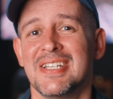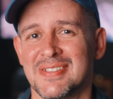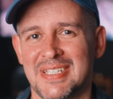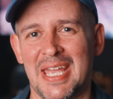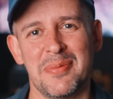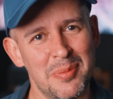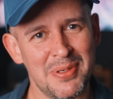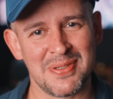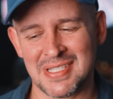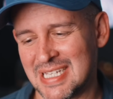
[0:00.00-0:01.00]
Today we'll
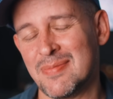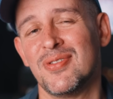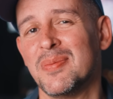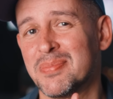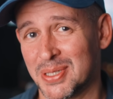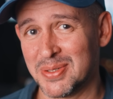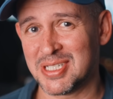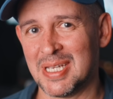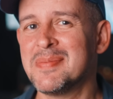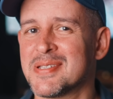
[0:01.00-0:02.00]
be using the M4 Pro
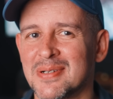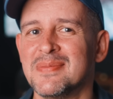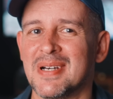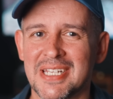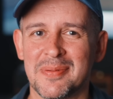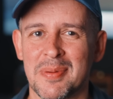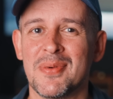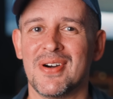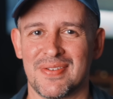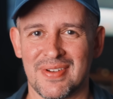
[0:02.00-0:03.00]
chip, so a little bit
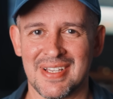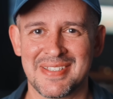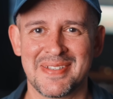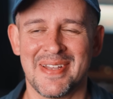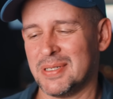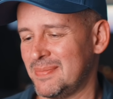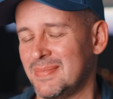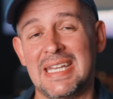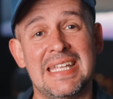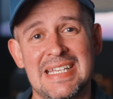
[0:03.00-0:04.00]
more advanced, but
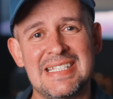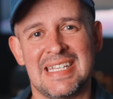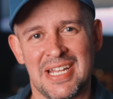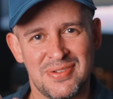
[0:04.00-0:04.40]
it is the